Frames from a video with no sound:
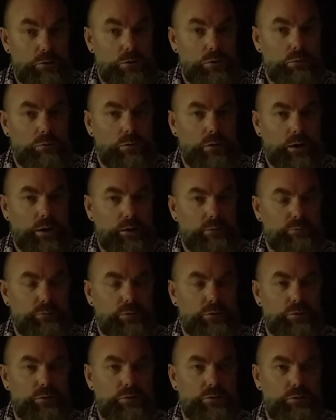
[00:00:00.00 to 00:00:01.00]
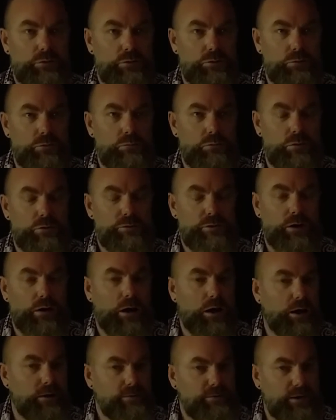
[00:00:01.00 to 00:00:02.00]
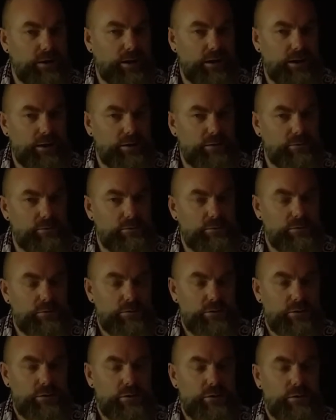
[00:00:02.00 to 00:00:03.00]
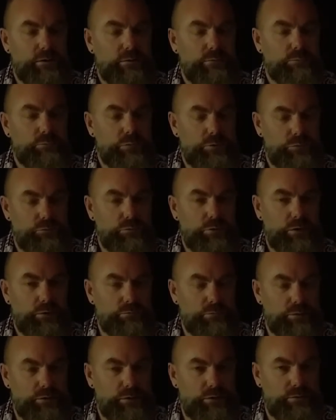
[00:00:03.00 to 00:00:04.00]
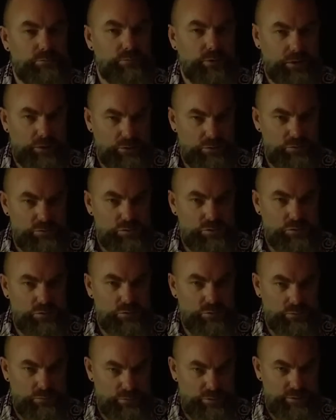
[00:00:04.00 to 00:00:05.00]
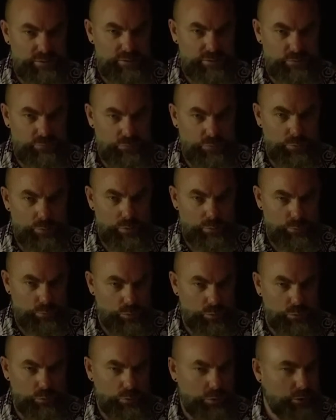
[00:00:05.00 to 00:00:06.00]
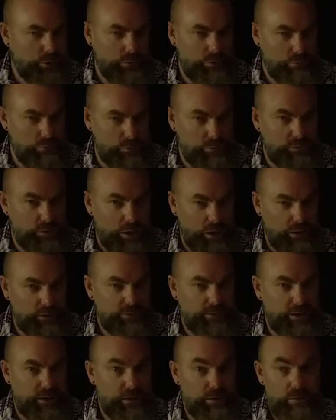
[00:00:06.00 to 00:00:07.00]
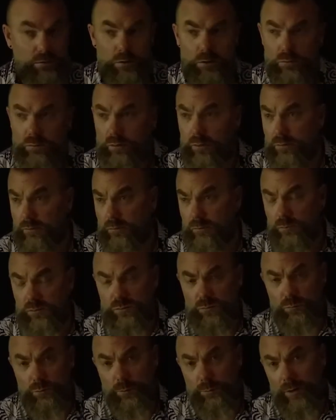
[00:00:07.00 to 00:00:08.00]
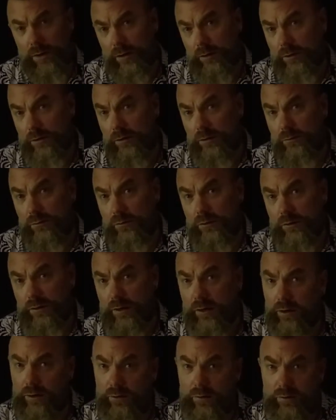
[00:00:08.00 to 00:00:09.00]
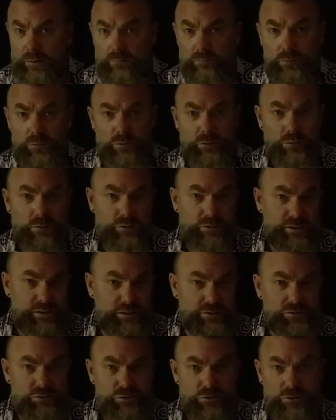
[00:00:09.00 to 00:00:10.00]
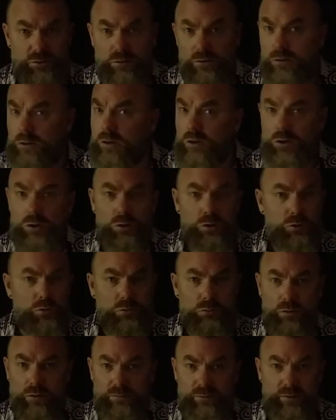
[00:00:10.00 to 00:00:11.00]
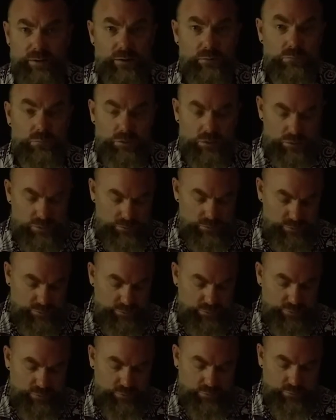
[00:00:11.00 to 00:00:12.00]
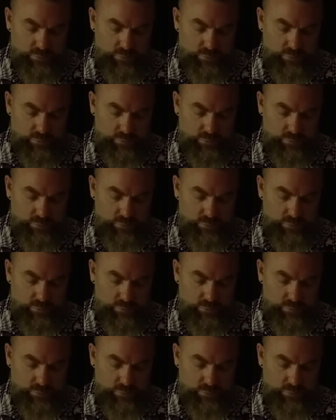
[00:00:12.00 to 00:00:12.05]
Wherever you were taught that, I really invite you to notice and remember where you were taught that, whether it was from a parent or a caregiver or a teacher, whoever that was.